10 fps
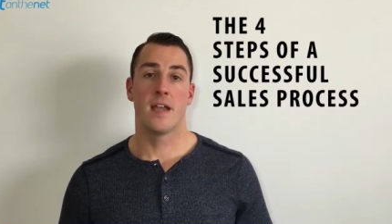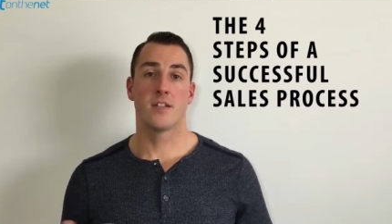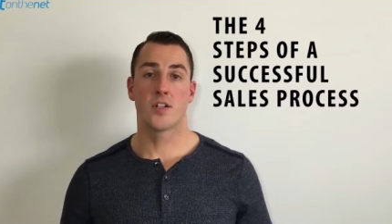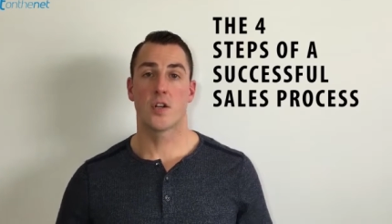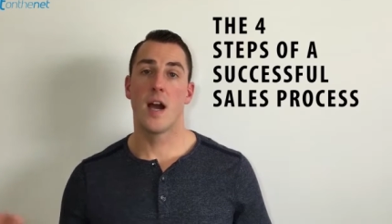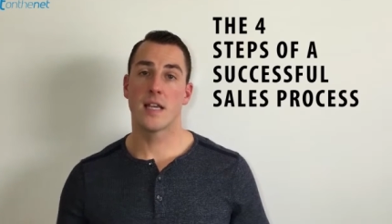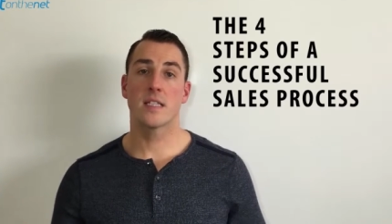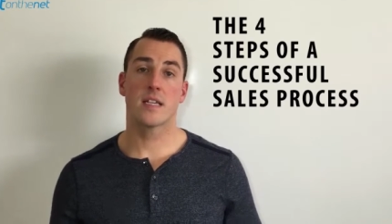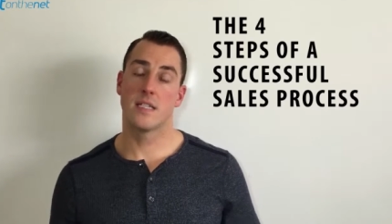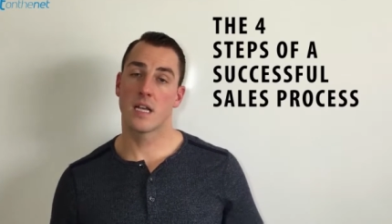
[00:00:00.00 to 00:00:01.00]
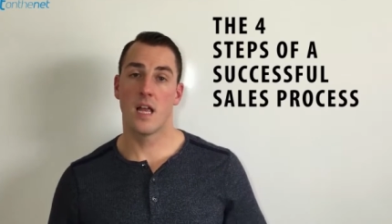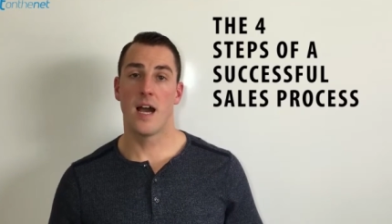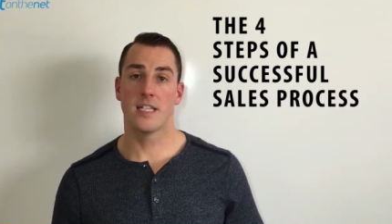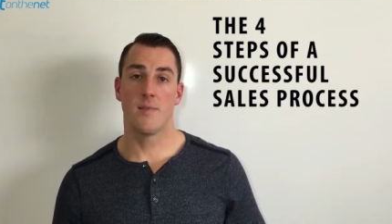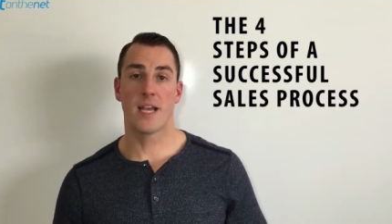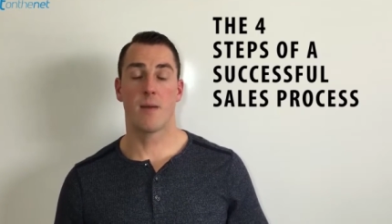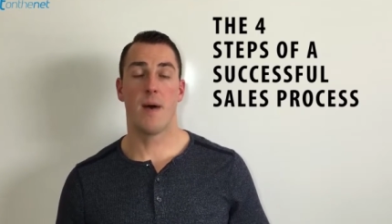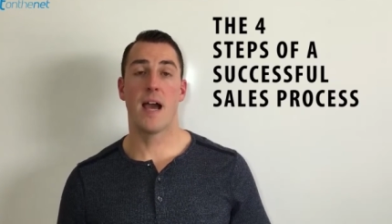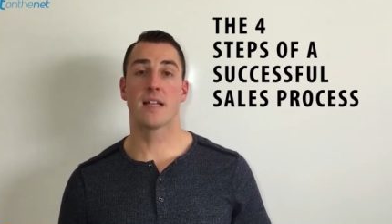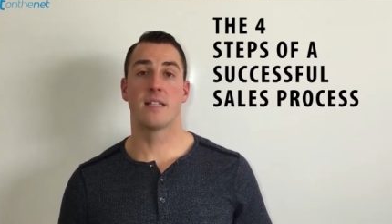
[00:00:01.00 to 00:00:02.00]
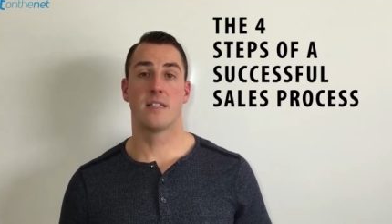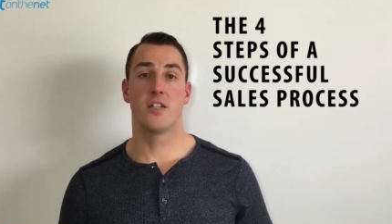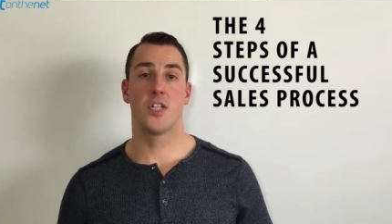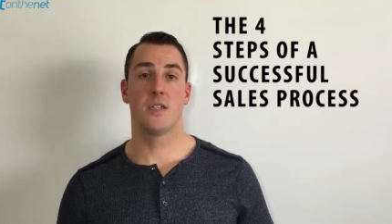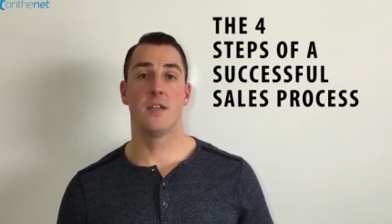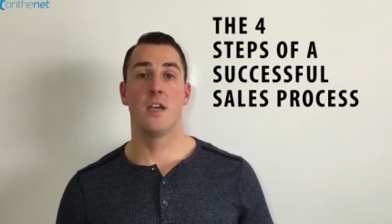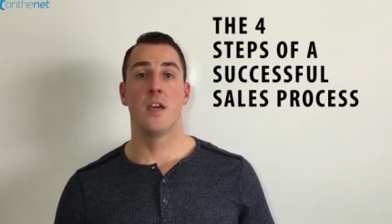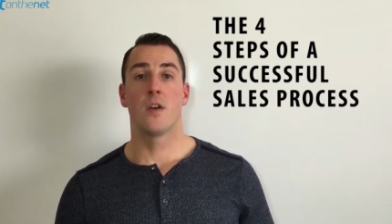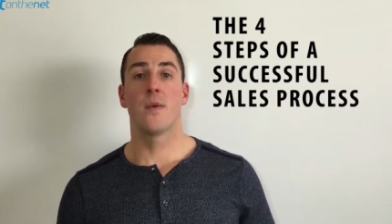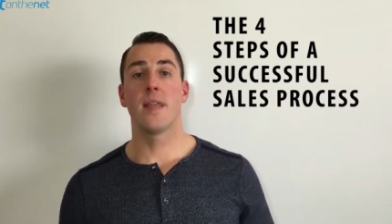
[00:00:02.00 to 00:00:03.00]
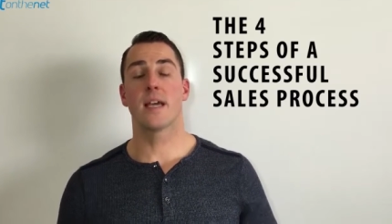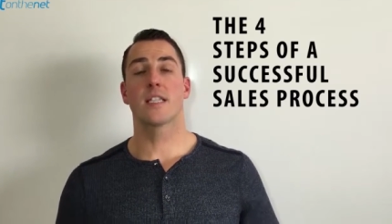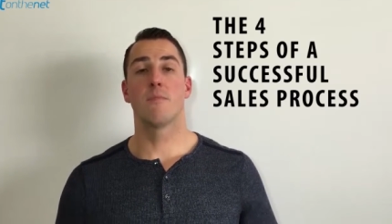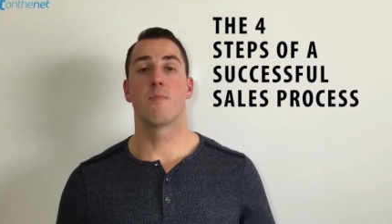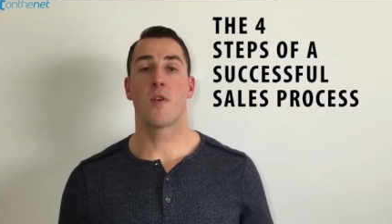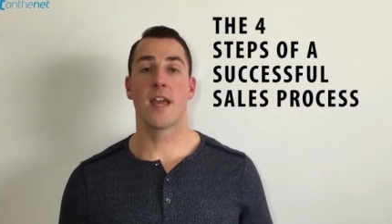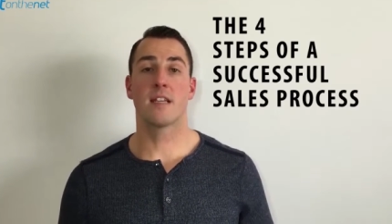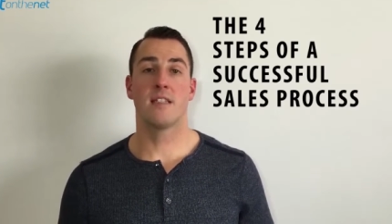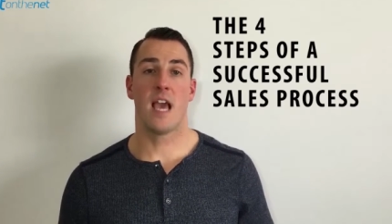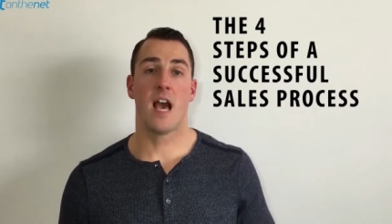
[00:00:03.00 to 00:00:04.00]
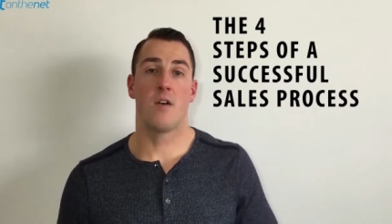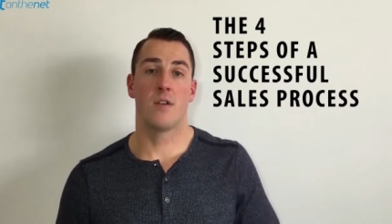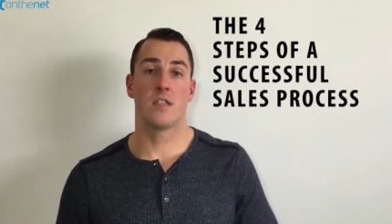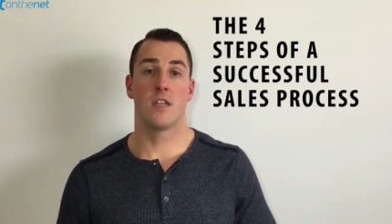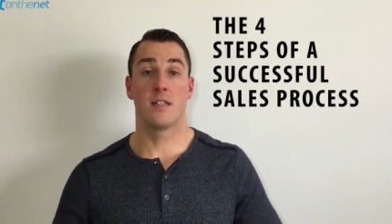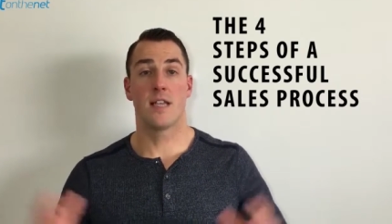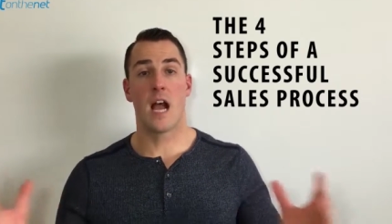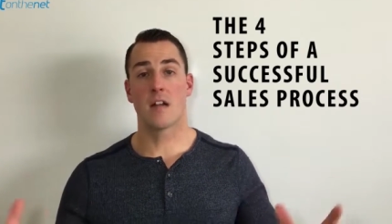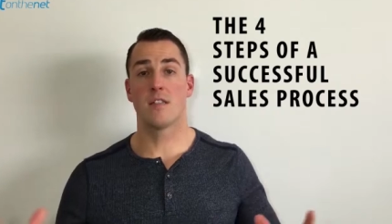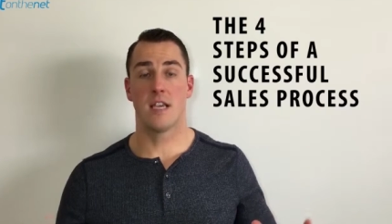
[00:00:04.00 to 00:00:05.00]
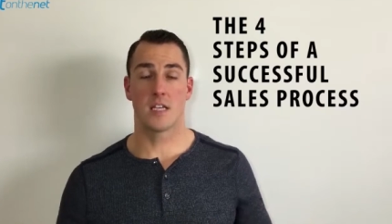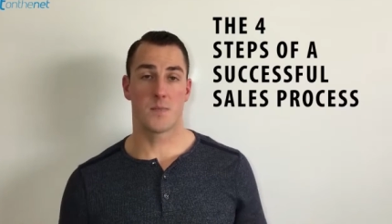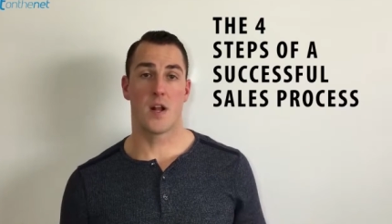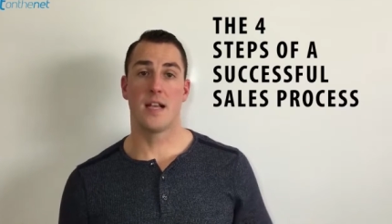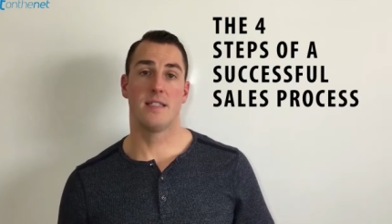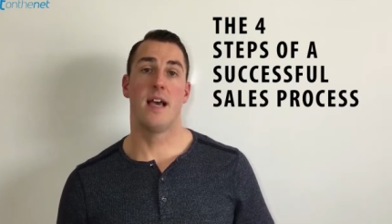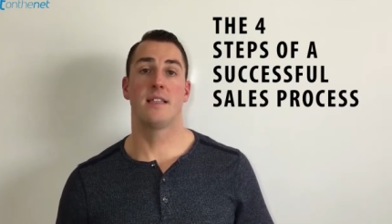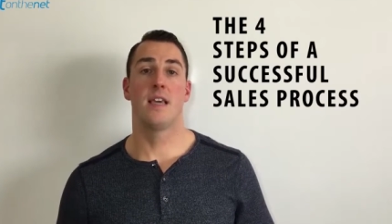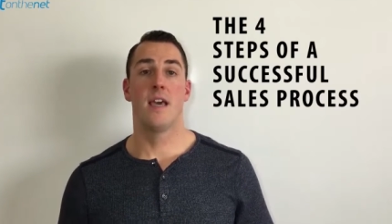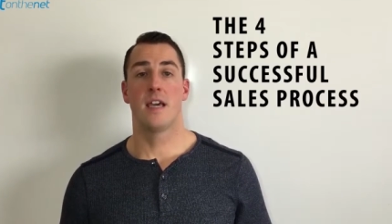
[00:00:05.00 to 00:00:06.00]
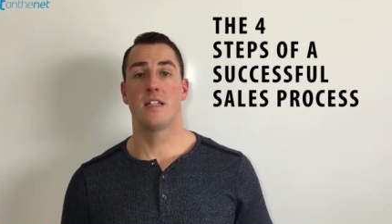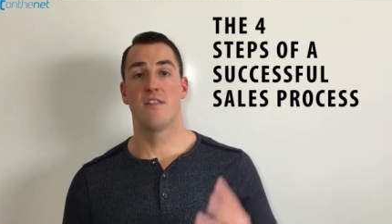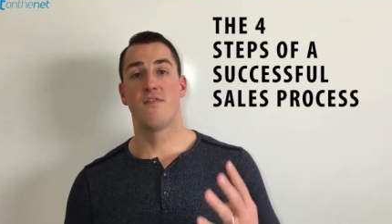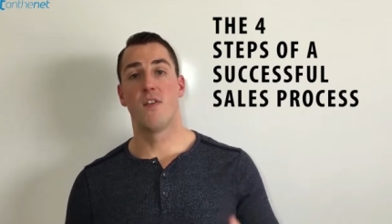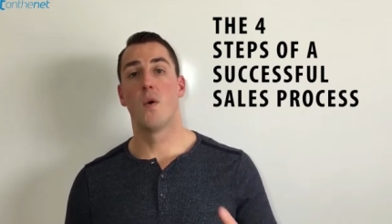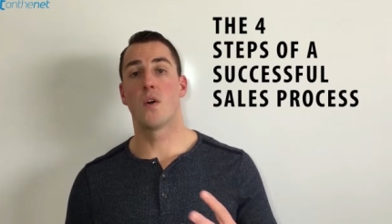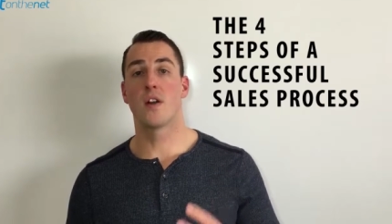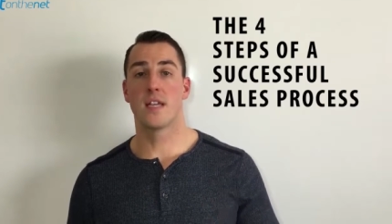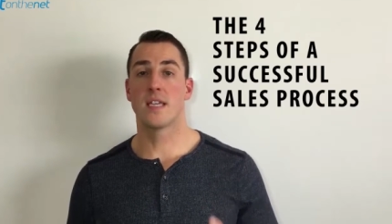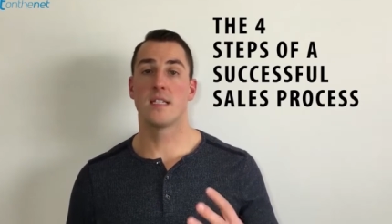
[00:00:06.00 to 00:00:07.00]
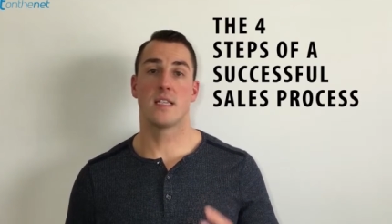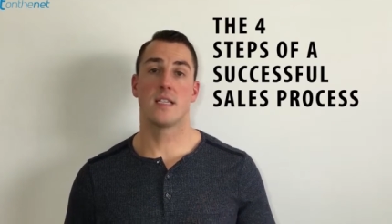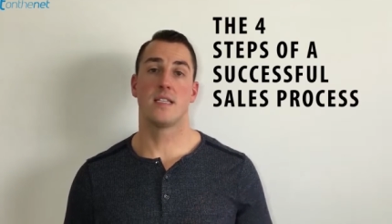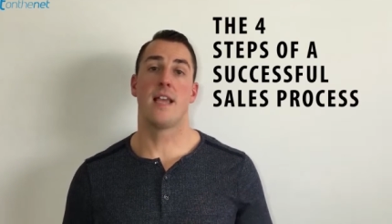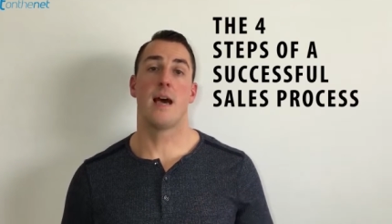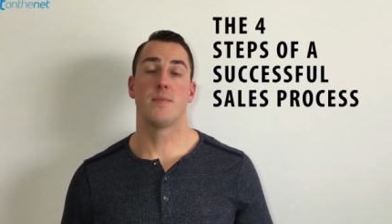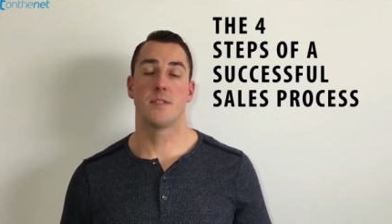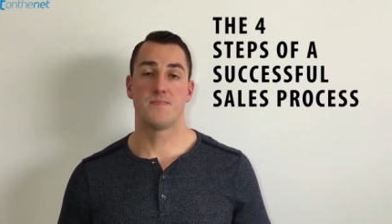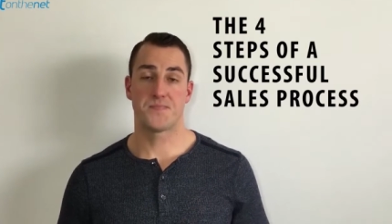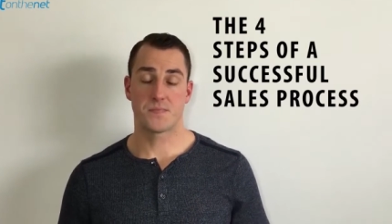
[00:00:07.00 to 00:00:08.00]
and you're trying to get the client to make a buying decision, we like to break down the entire sales process into 4 easy steps.